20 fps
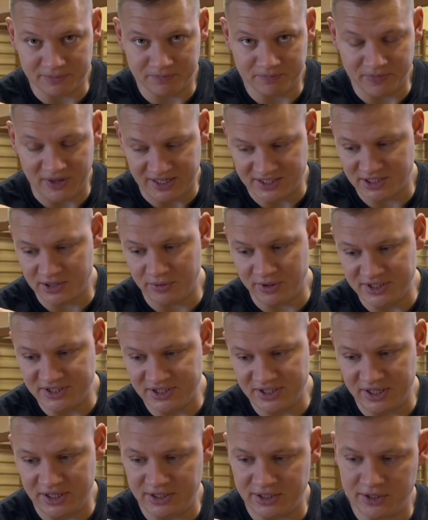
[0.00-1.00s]
That's how I
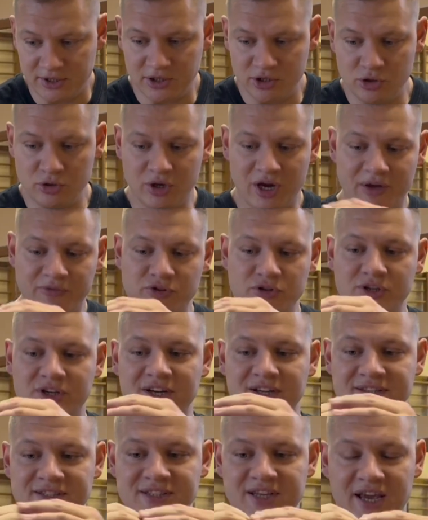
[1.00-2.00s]
see it. You have to
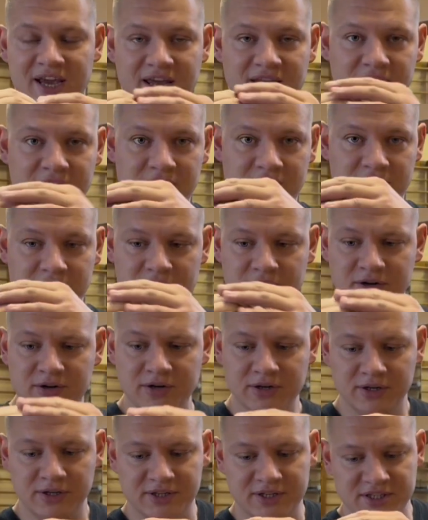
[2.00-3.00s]
contain here.
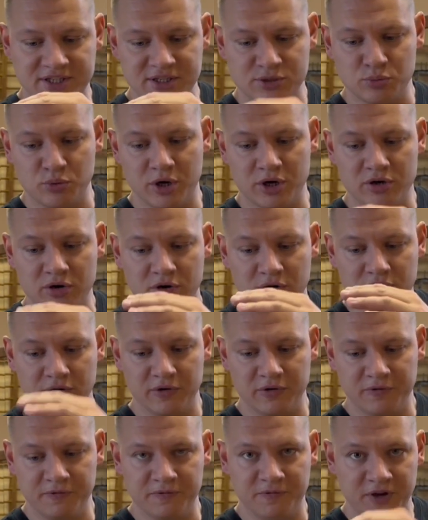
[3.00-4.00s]
This is where your
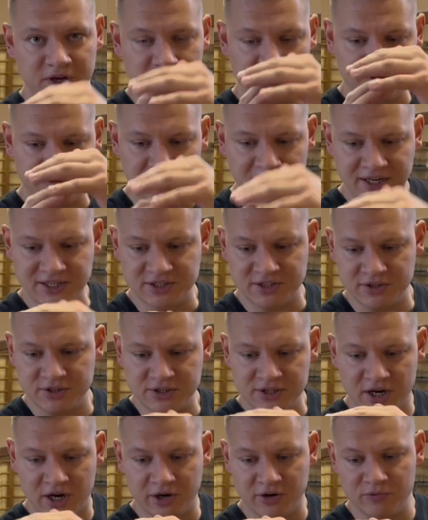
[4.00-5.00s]
finger flexors
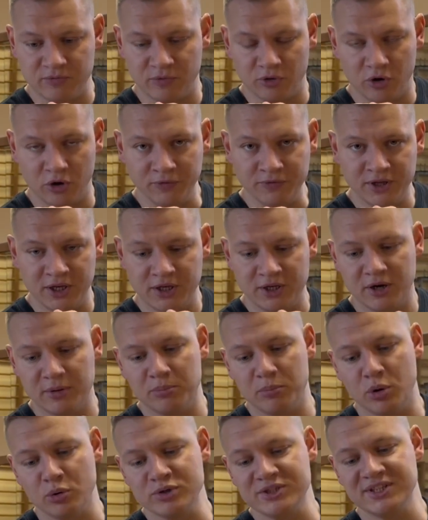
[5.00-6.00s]
are involved, and they're
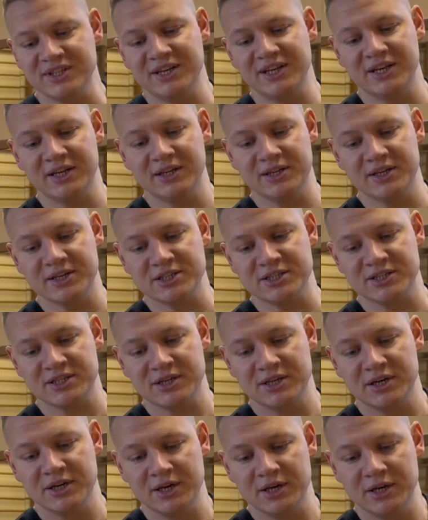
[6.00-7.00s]
mostly in this
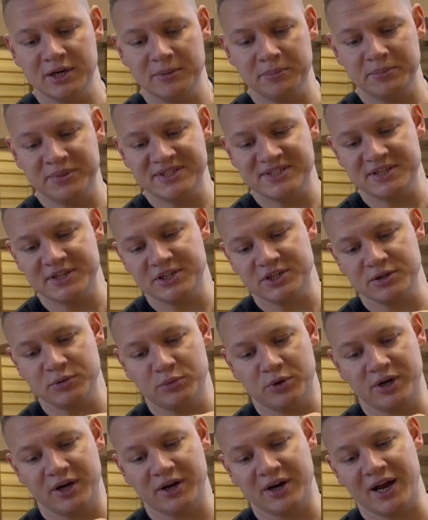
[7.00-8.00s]
position
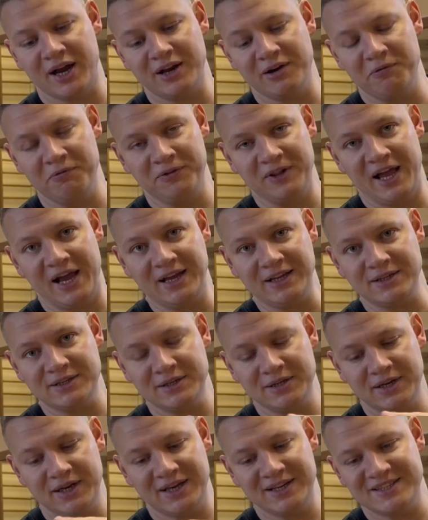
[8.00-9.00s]
where they're kind of flat
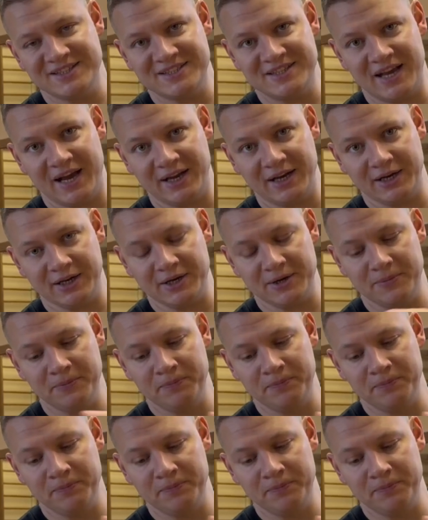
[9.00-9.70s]
and static.